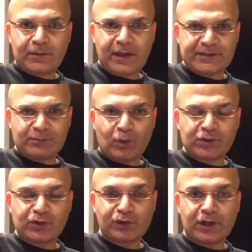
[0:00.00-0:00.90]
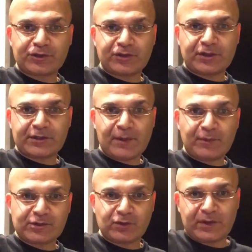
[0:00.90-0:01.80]
as most Zoroastrian
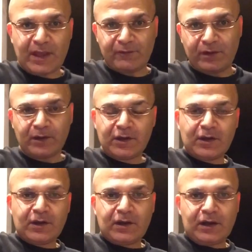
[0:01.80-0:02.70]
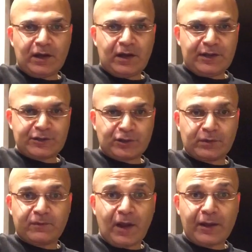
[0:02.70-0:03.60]
temples do, they have a eternal
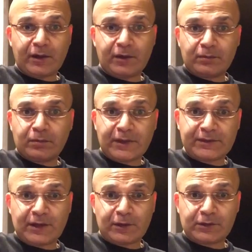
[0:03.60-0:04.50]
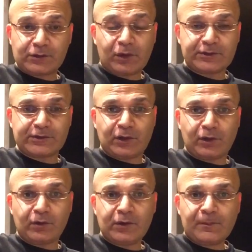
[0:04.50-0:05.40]
fire lit there
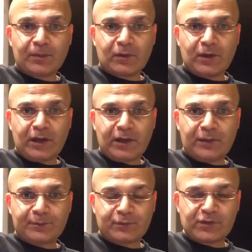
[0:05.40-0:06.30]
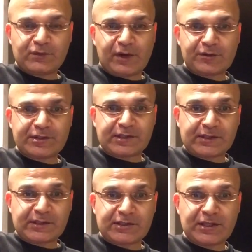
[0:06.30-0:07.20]
also, which is very interesting
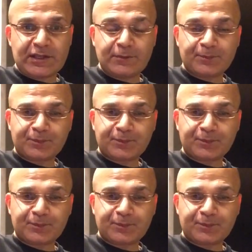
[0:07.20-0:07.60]
to see.